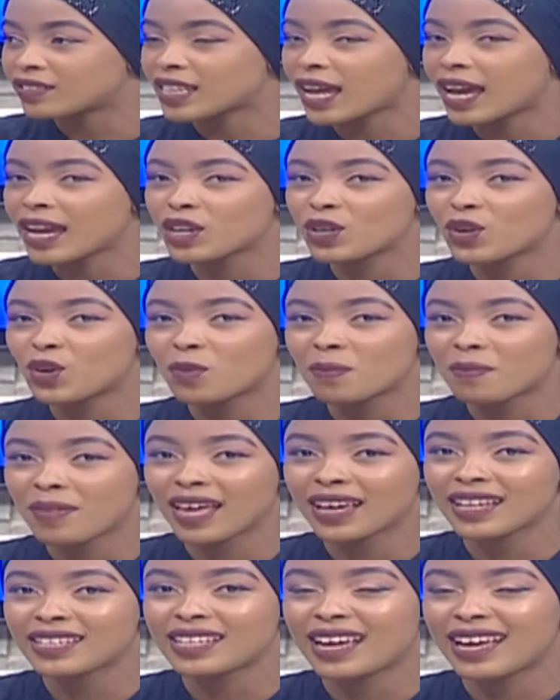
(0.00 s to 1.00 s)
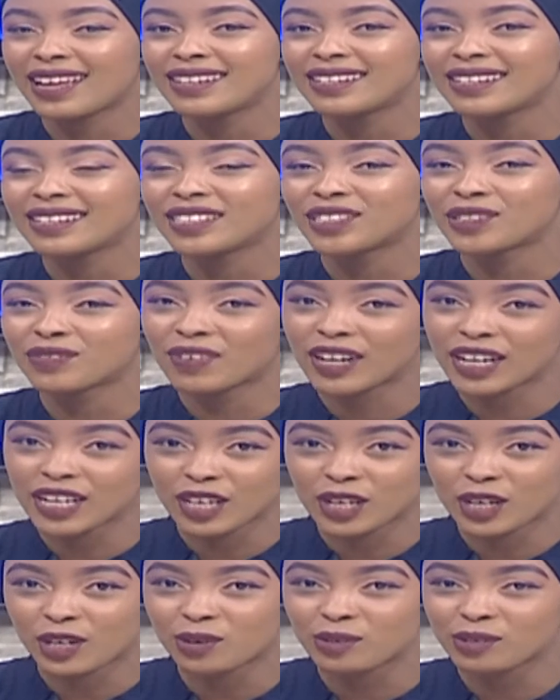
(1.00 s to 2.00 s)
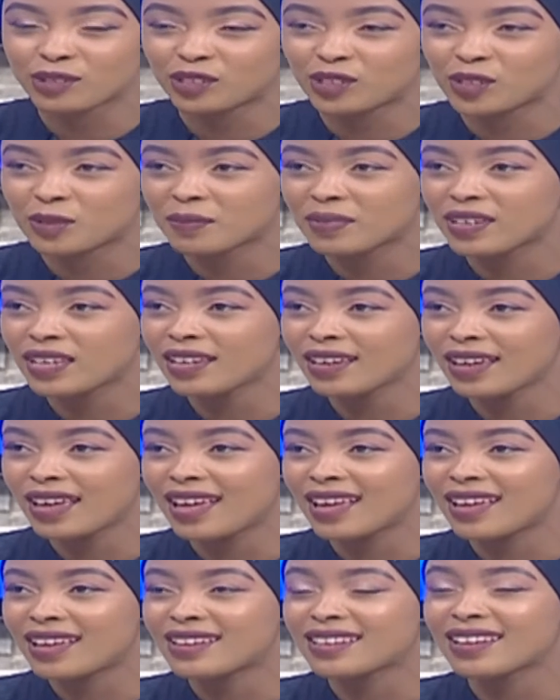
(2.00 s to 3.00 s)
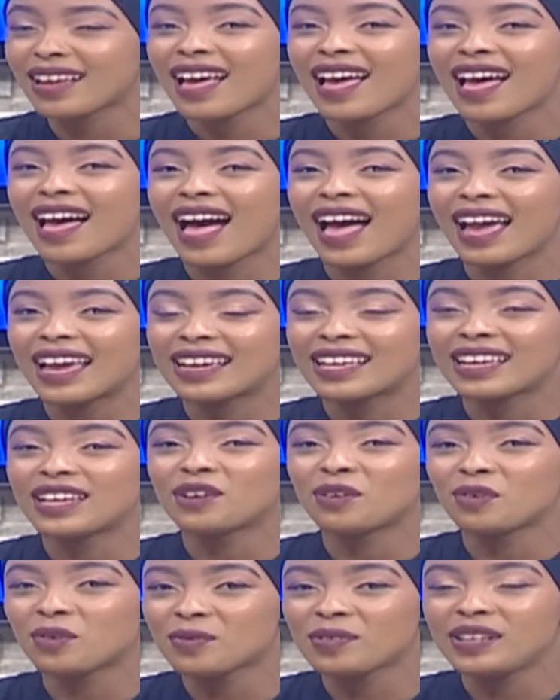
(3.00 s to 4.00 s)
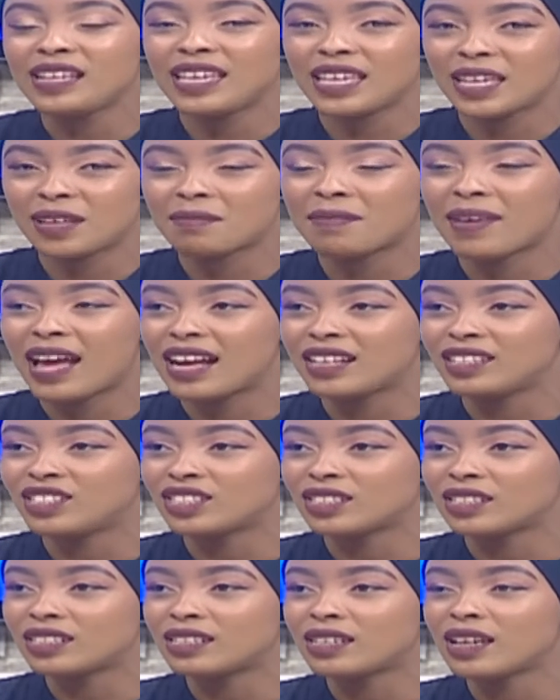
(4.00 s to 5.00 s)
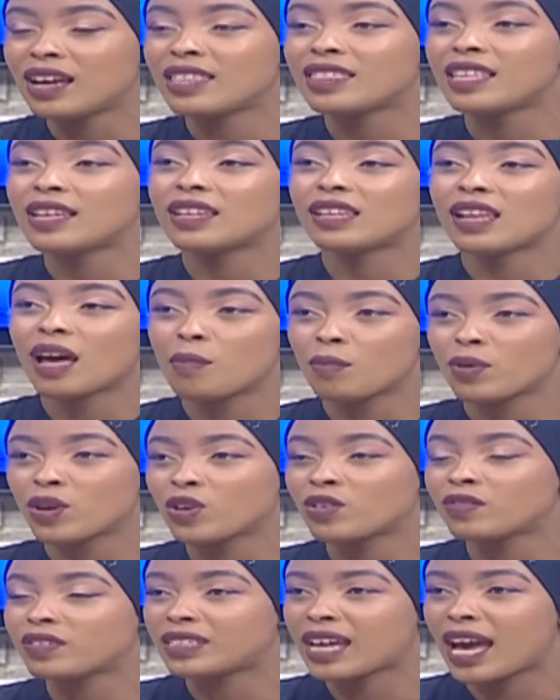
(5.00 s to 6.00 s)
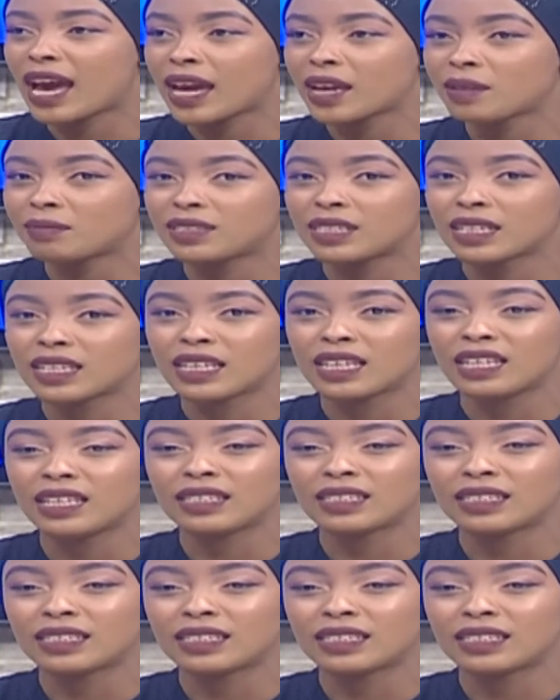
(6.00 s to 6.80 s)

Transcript: I know my dad is very close to me, and I can only imagine the number of times that he's